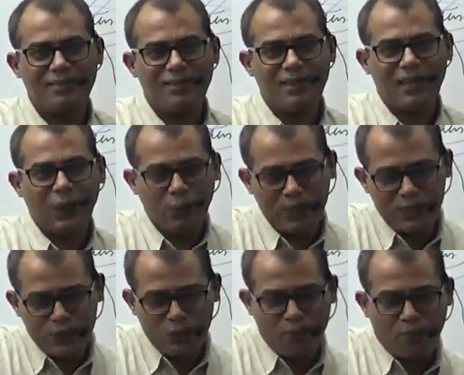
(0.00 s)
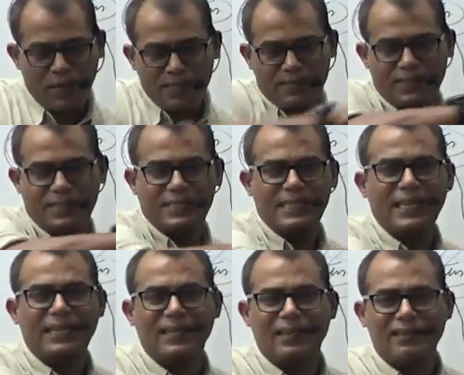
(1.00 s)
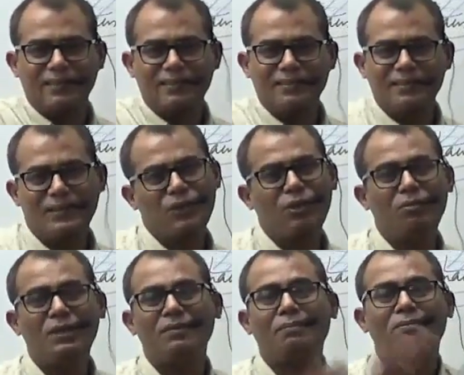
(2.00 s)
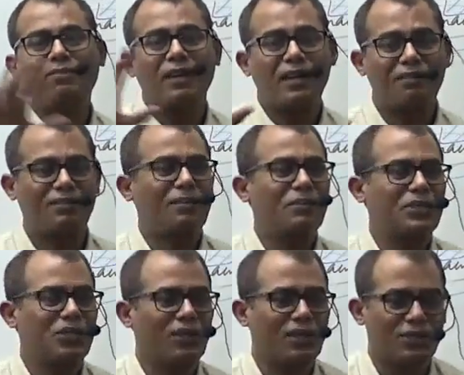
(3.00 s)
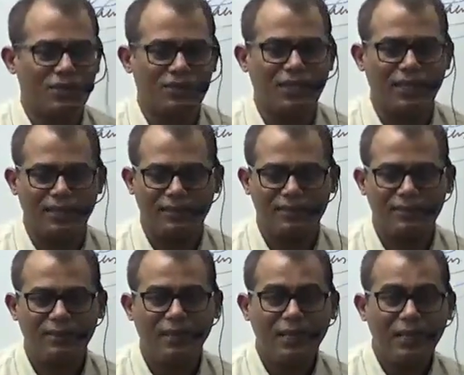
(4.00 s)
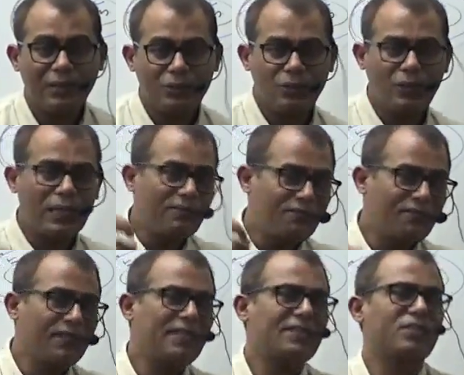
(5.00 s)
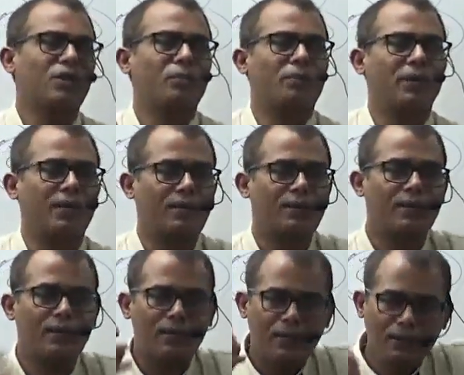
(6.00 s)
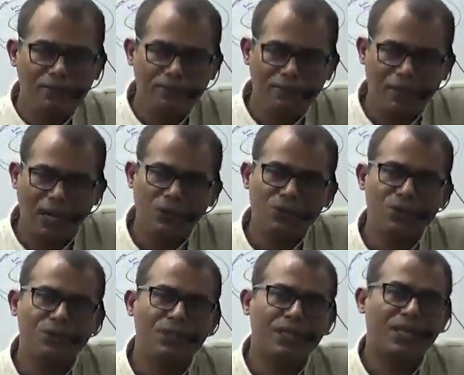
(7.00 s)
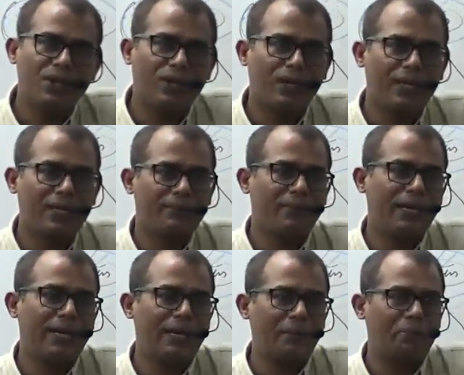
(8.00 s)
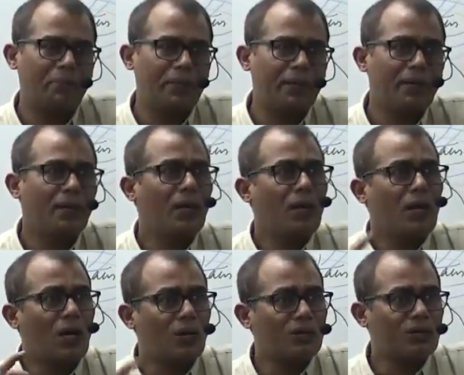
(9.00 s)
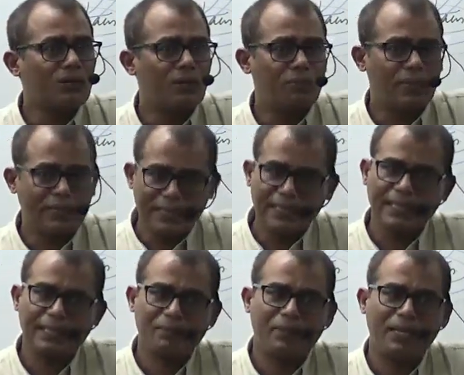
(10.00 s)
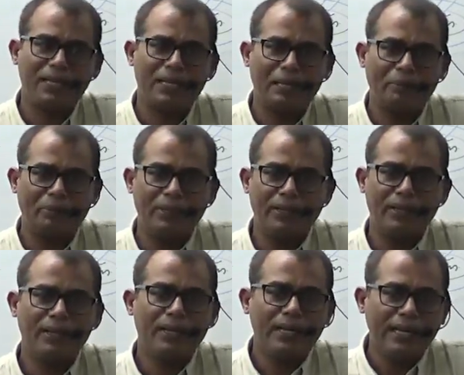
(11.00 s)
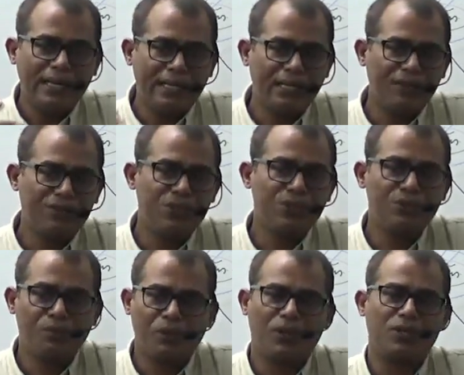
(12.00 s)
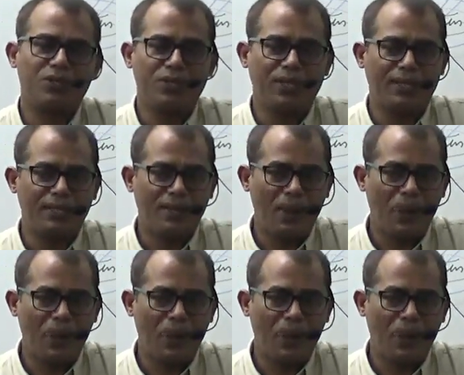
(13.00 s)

And once you pass that shaking, you will be a far, far maturer society. So every topic, howsoever chaotic it might appear, howsoever pathetic it might appear, it gives you opportunity